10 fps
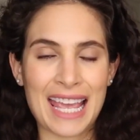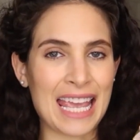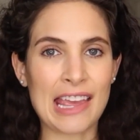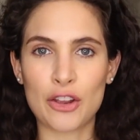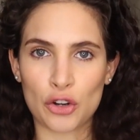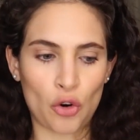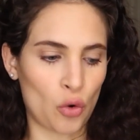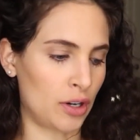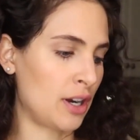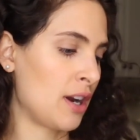Either
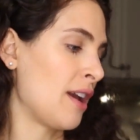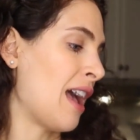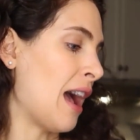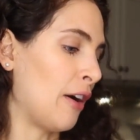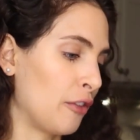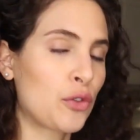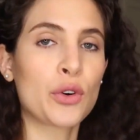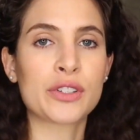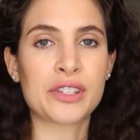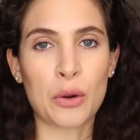or. Of
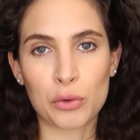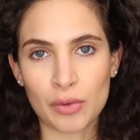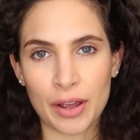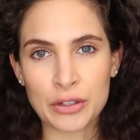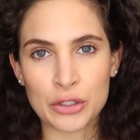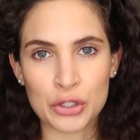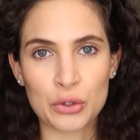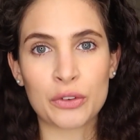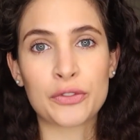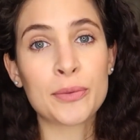course, I would rather to
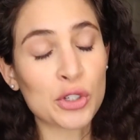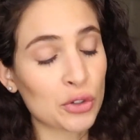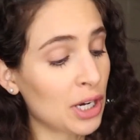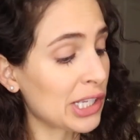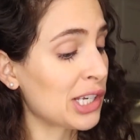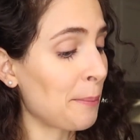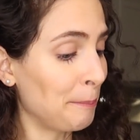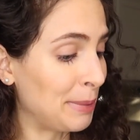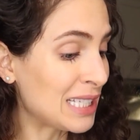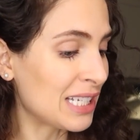do it from scratch,
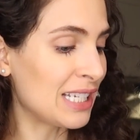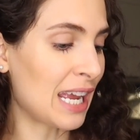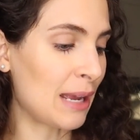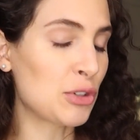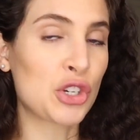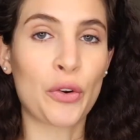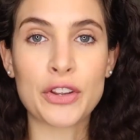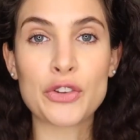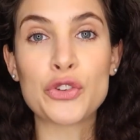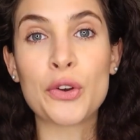but today I'm
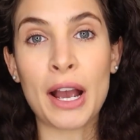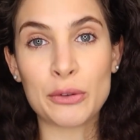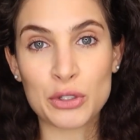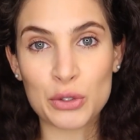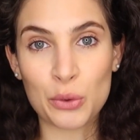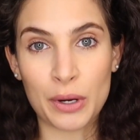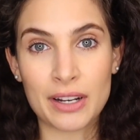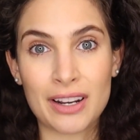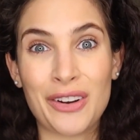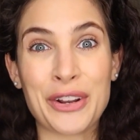showing you how to do
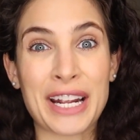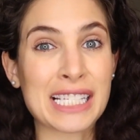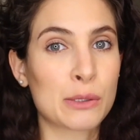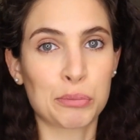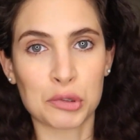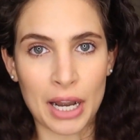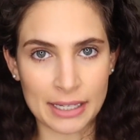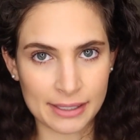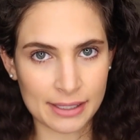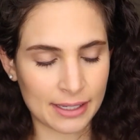it on
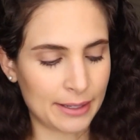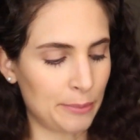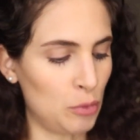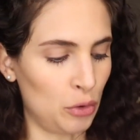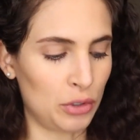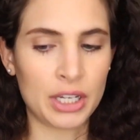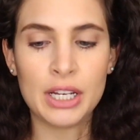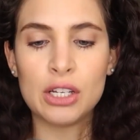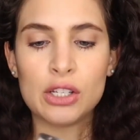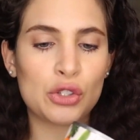express mode.
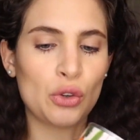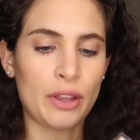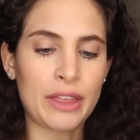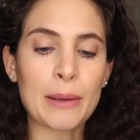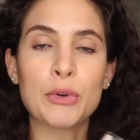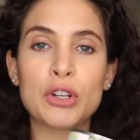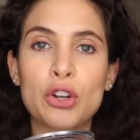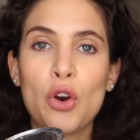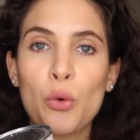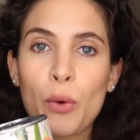So I think I'm gonna
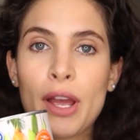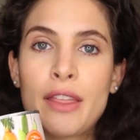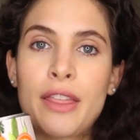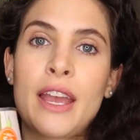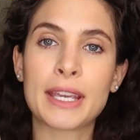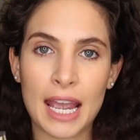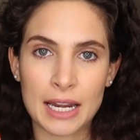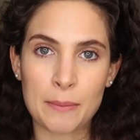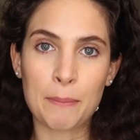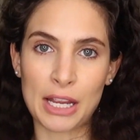go with
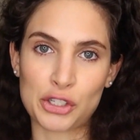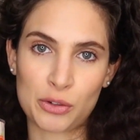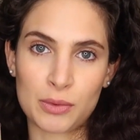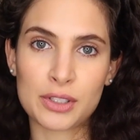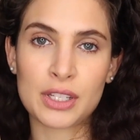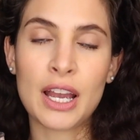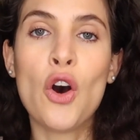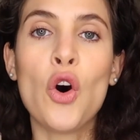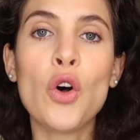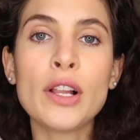canned vegetables.
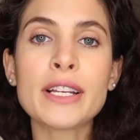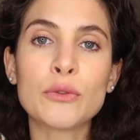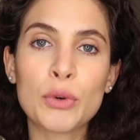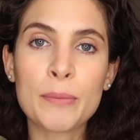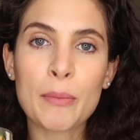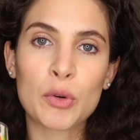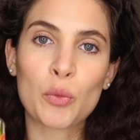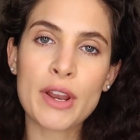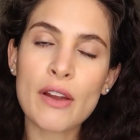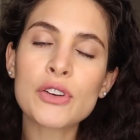Only remember,
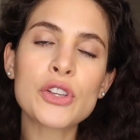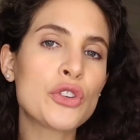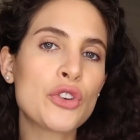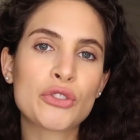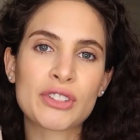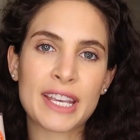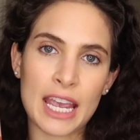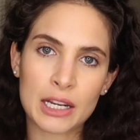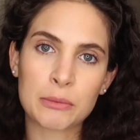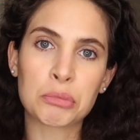whenever you use
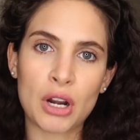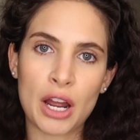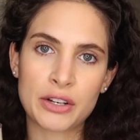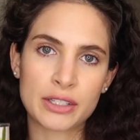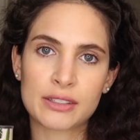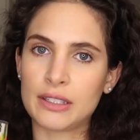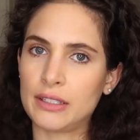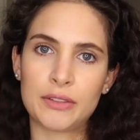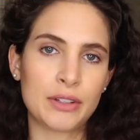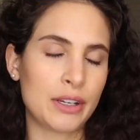canned products,
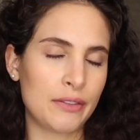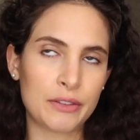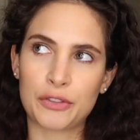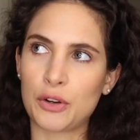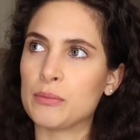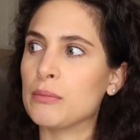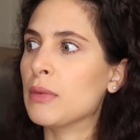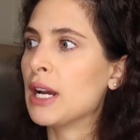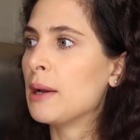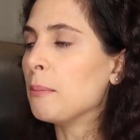even
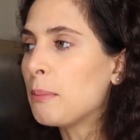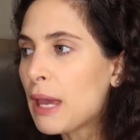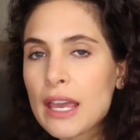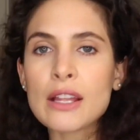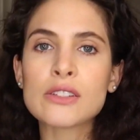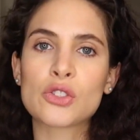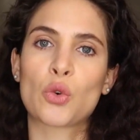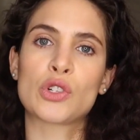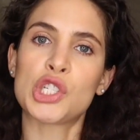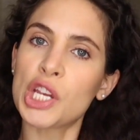from beans
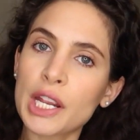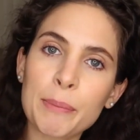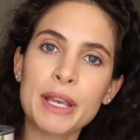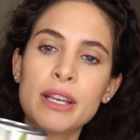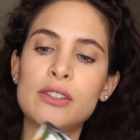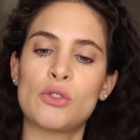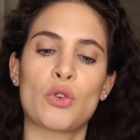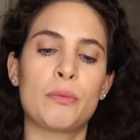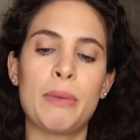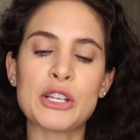or chickpeas
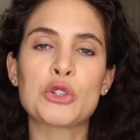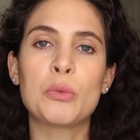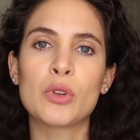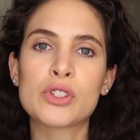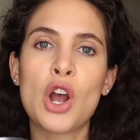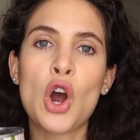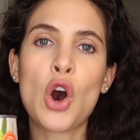or vegetables,